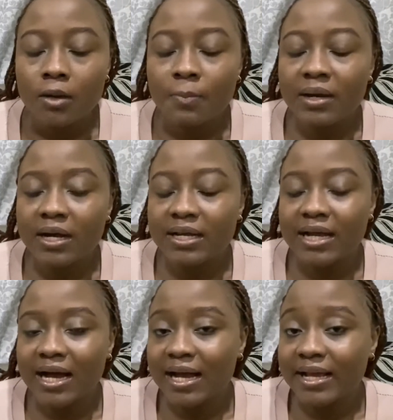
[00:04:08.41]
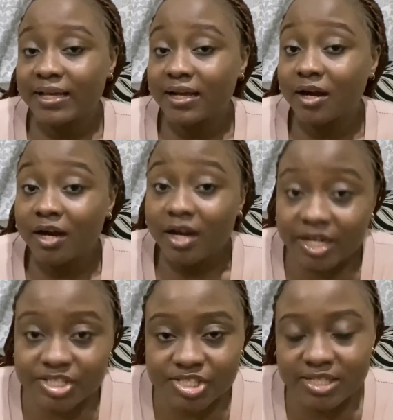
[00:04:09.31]
But I
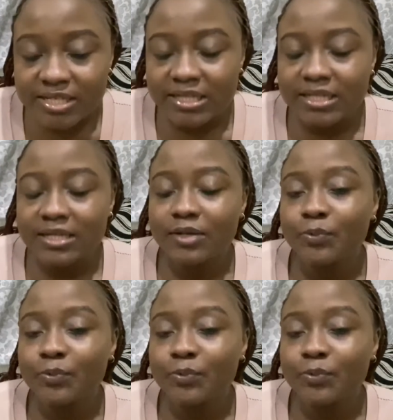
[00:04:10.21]
urgently